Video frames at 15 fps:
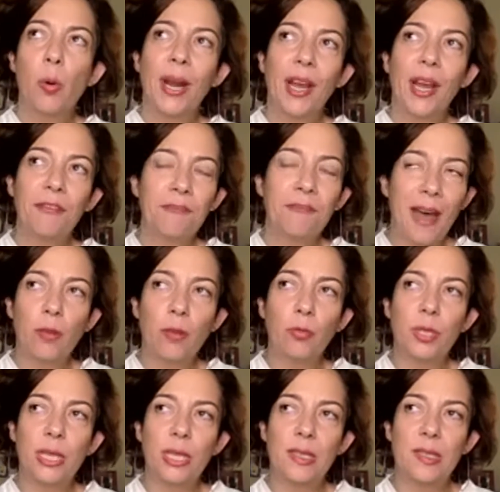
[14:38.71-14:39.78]
But what I
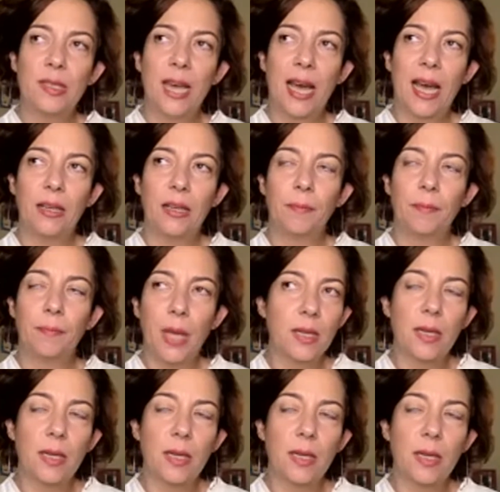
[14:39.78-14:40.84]
found is that,
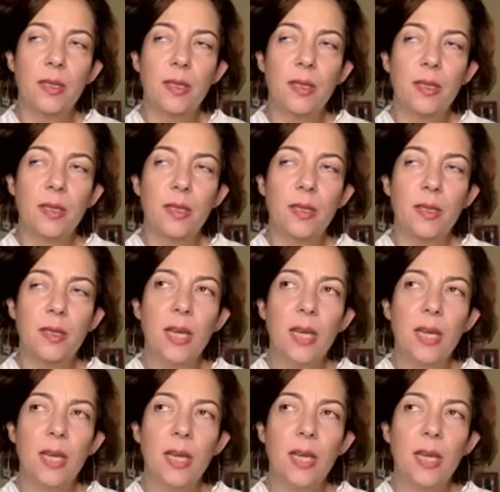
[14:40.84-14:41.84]
as I said,